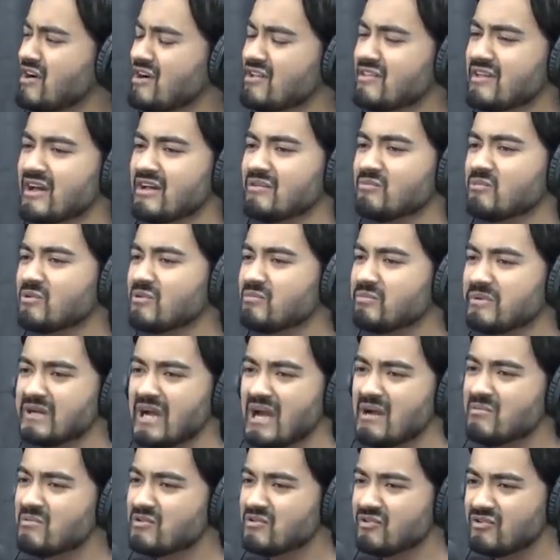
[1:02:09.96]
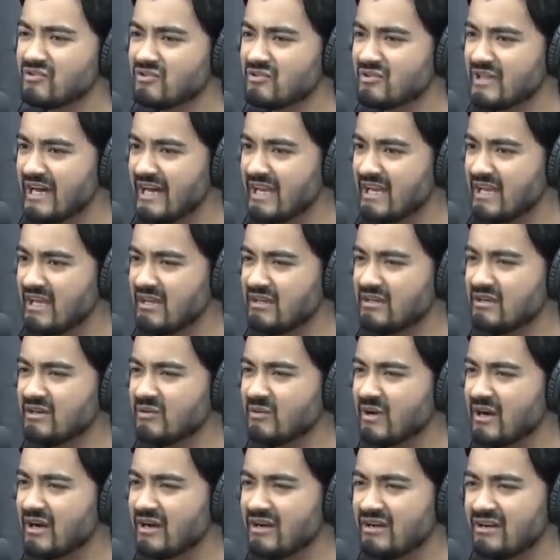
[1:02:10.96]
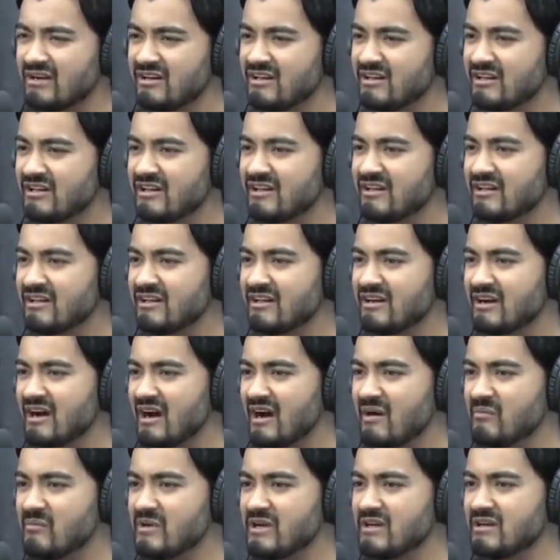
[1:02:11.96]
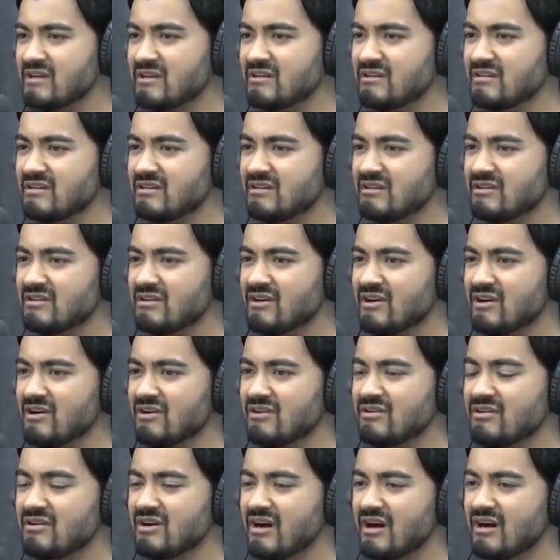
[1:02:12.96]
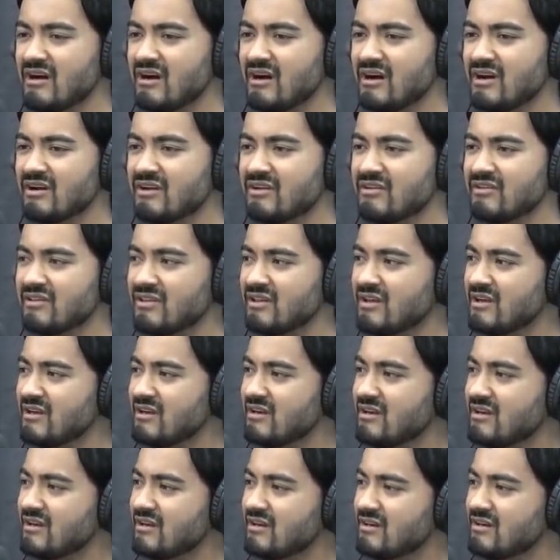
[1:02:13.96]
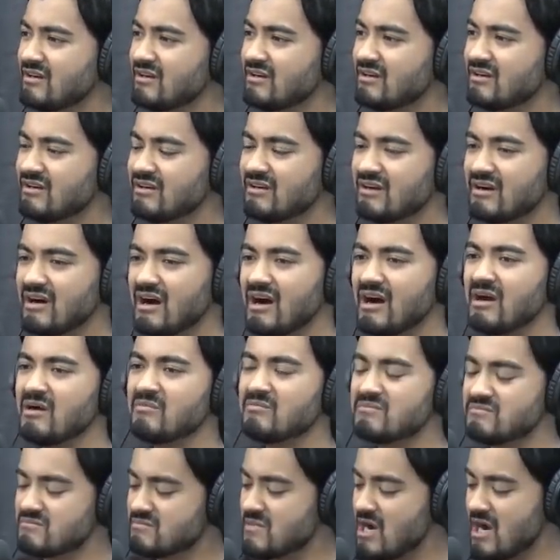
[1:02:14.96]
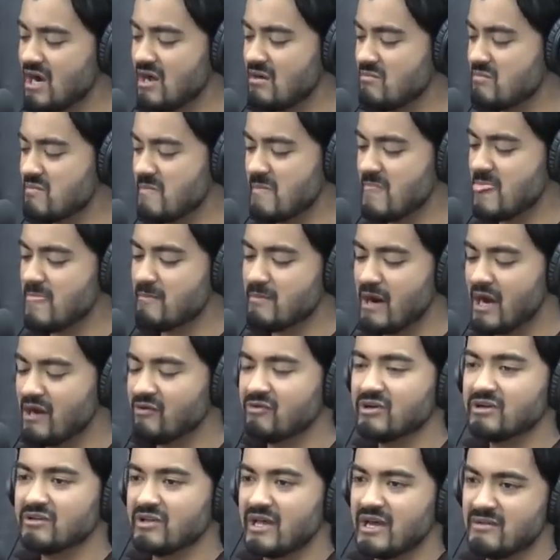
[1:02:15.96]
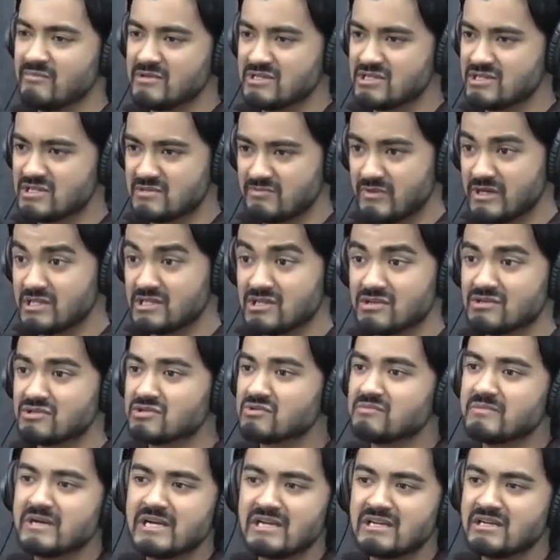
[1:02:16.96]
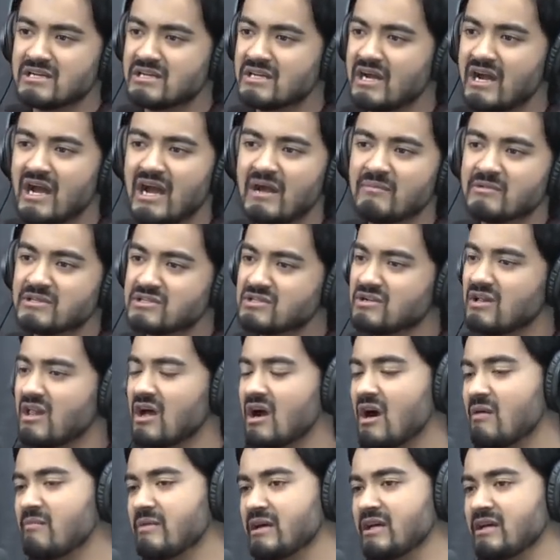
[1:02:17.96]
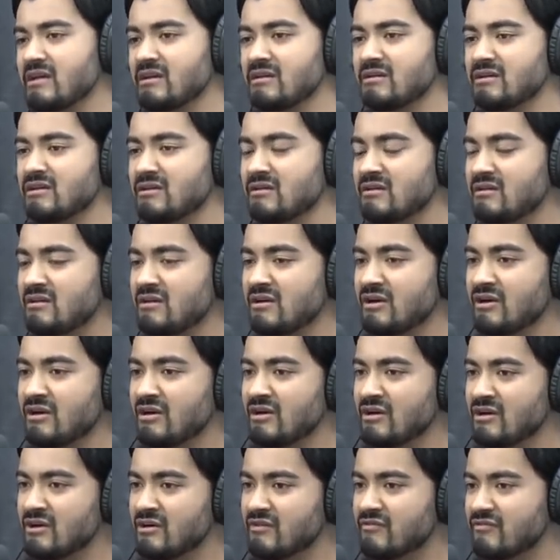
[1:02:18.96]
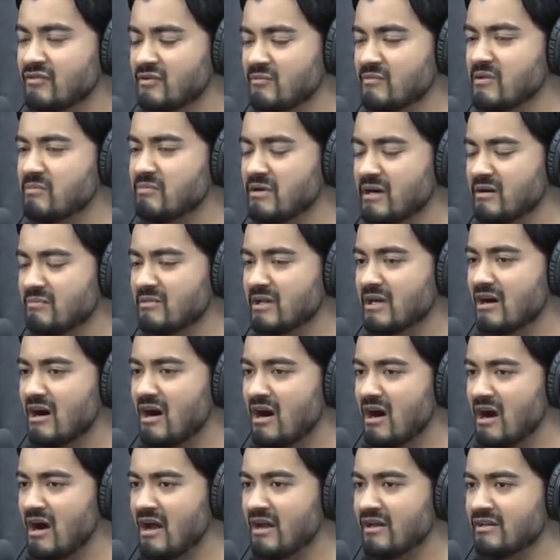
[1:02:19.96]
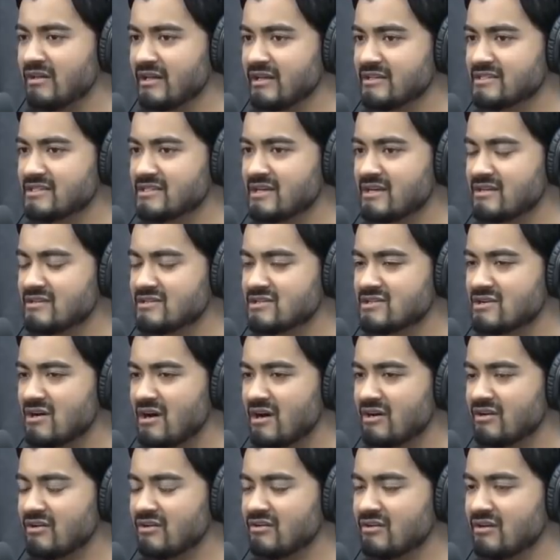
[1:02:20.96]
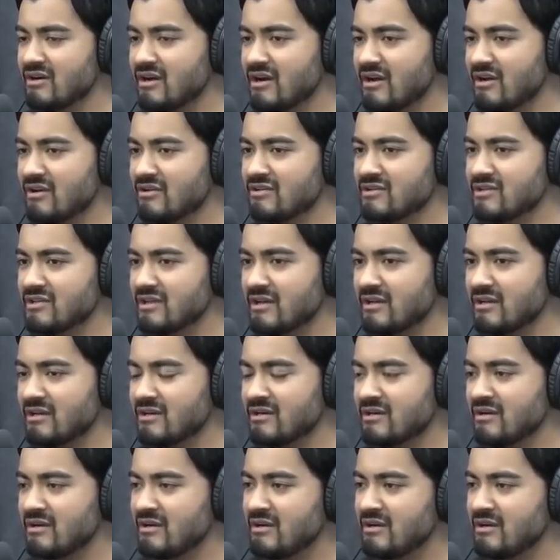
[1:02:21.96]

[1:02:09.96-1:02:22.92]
they would be able to do that anyway. I mean, I don't think my real name is just my social media name. It's not like I'm hidden from the public eye in that sense. So I don't think